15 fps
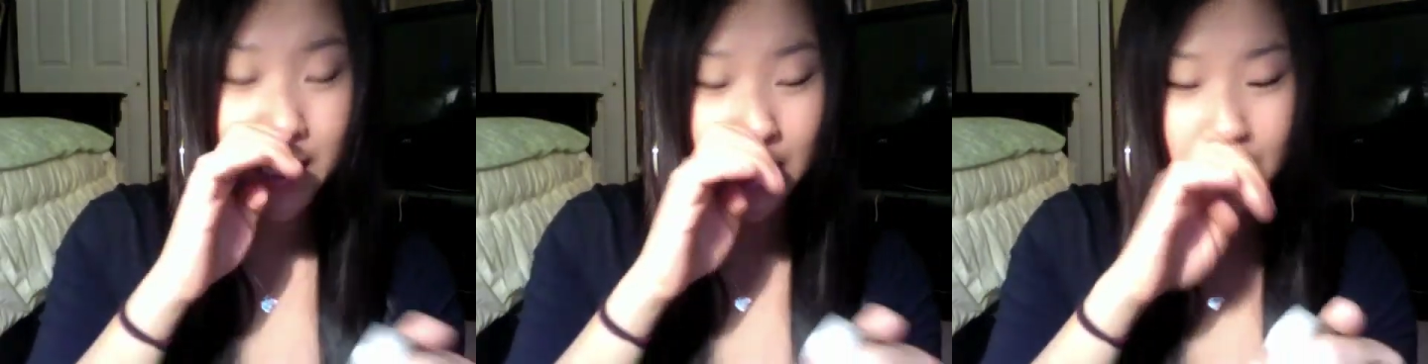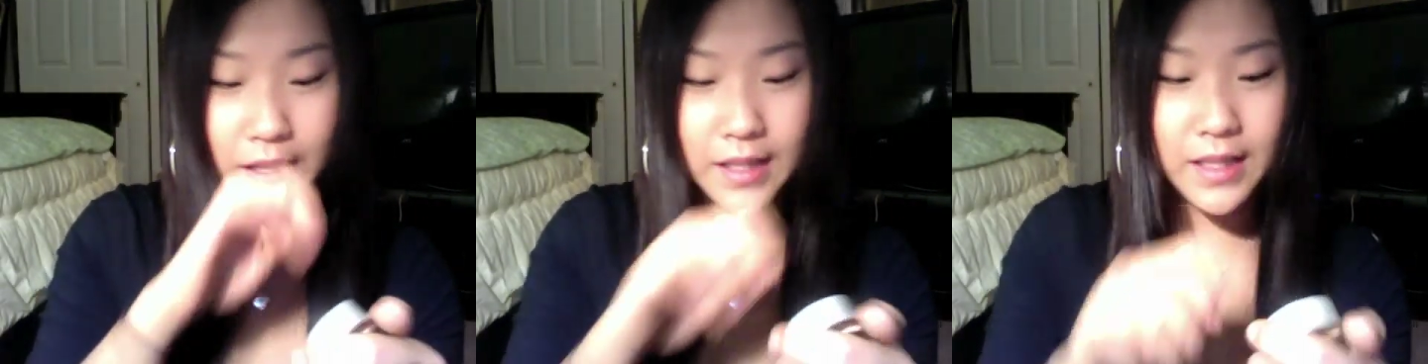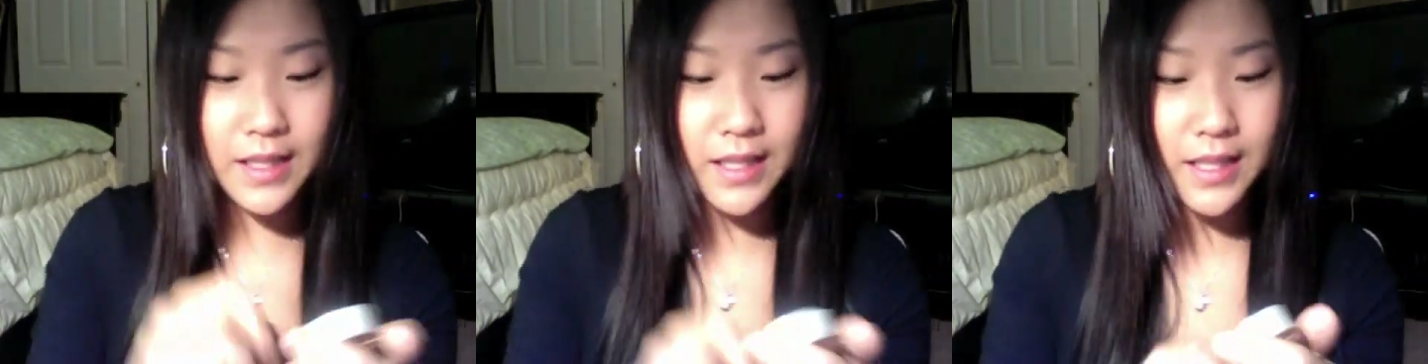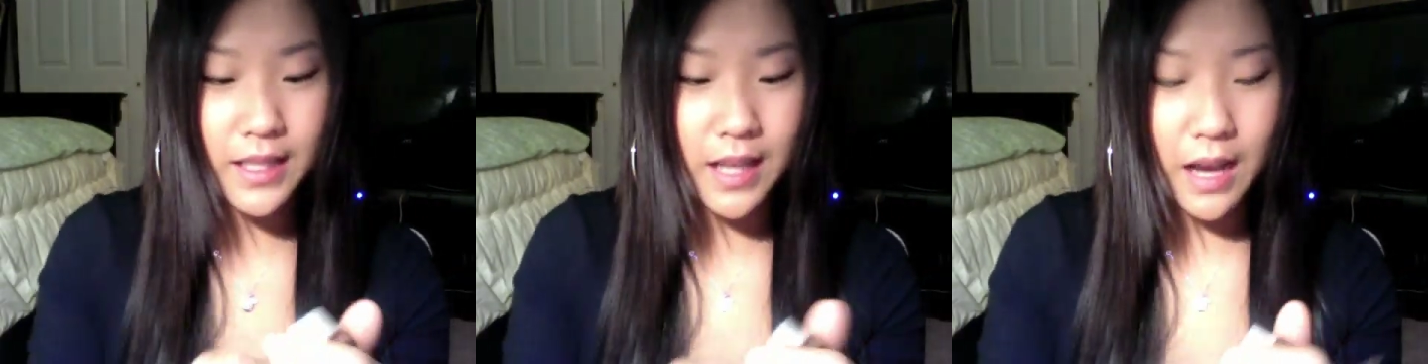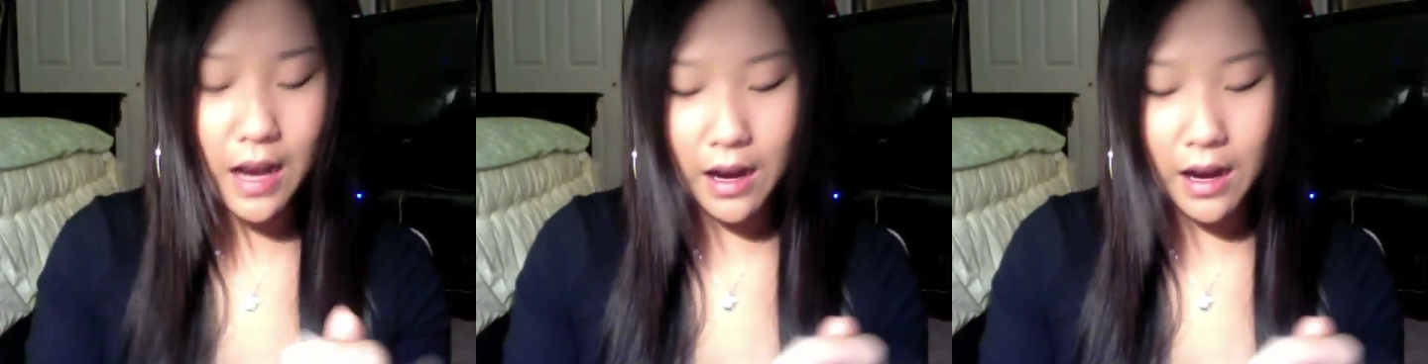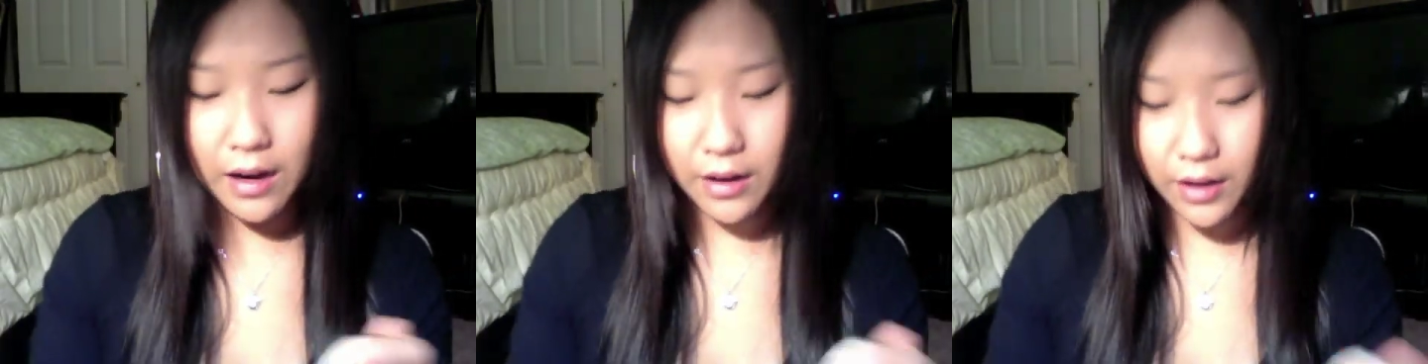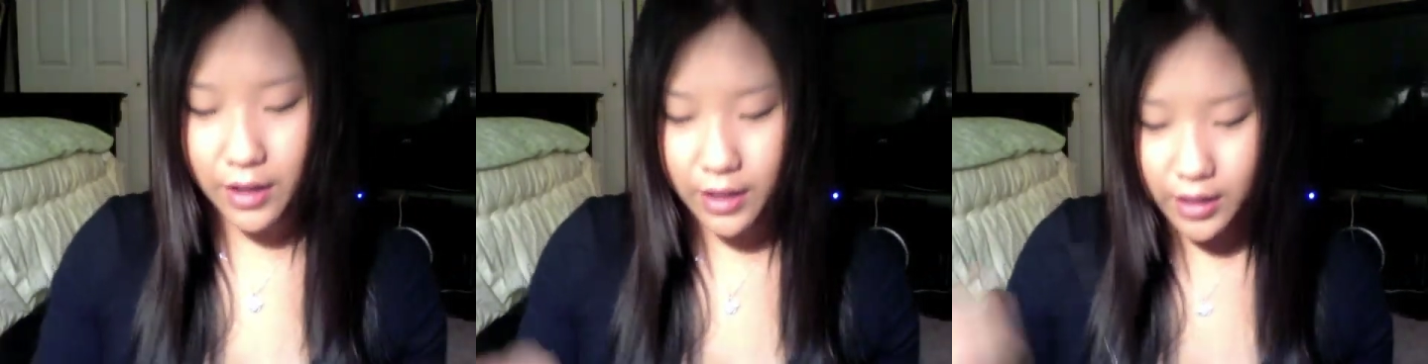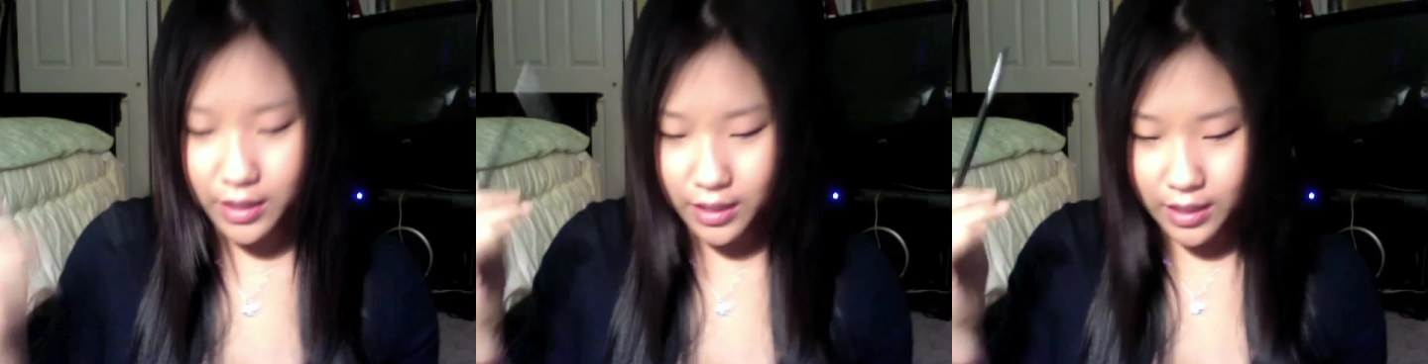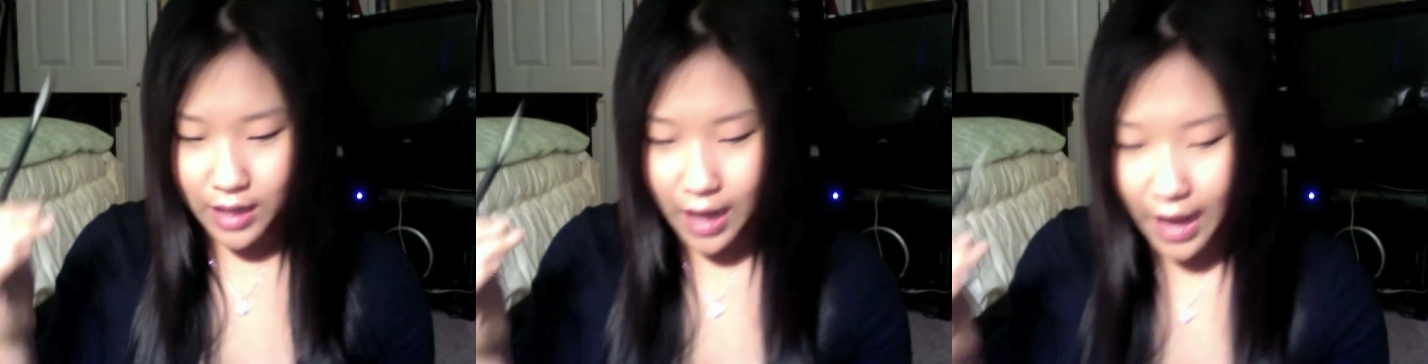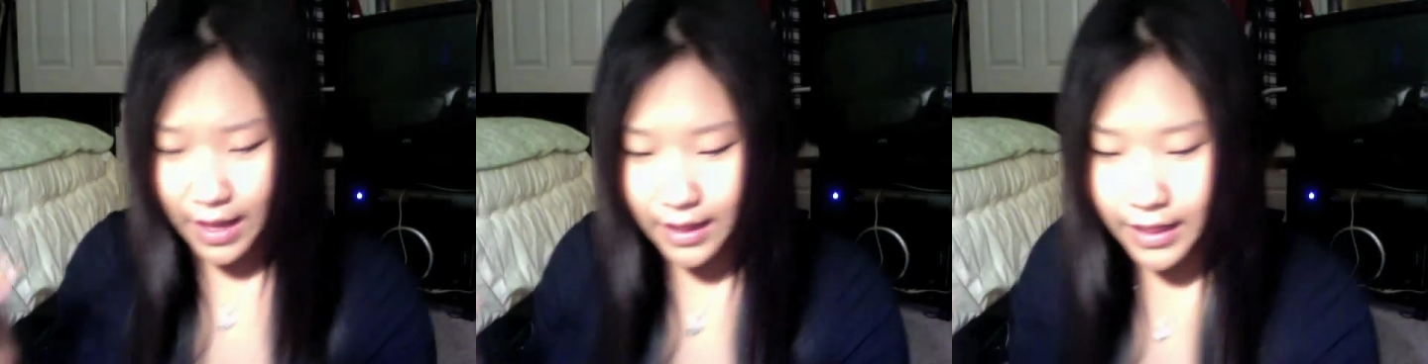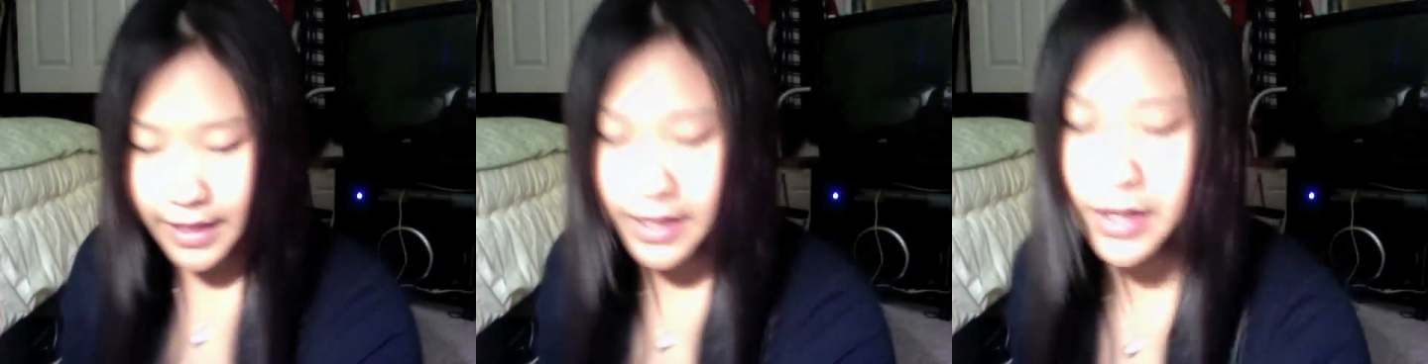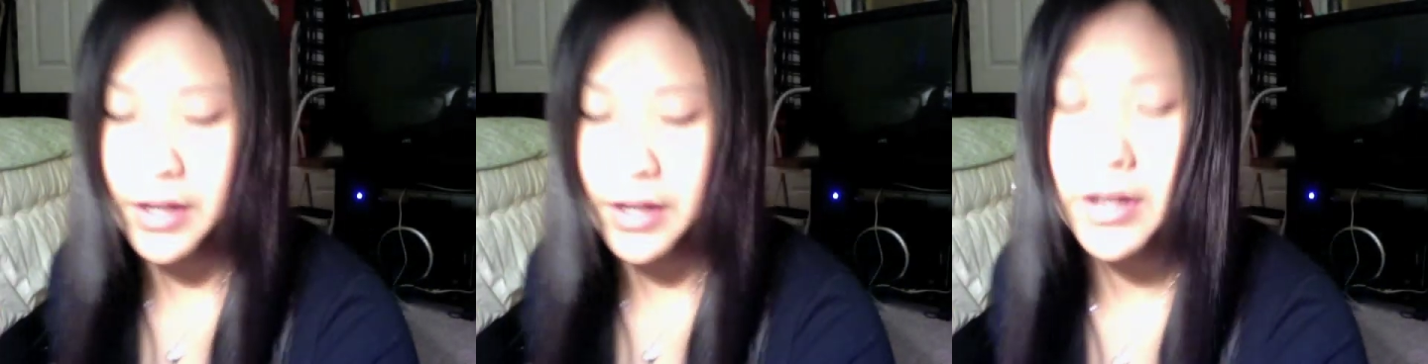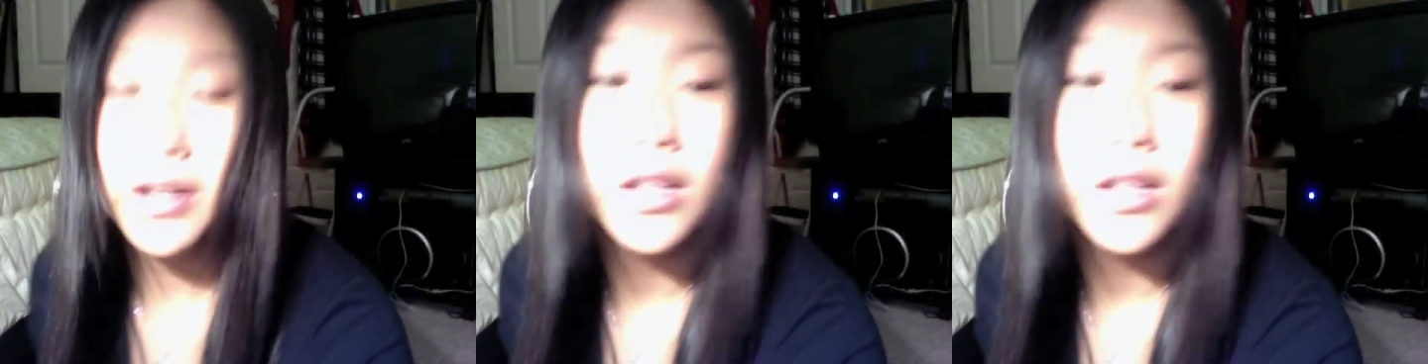is our eyeliner.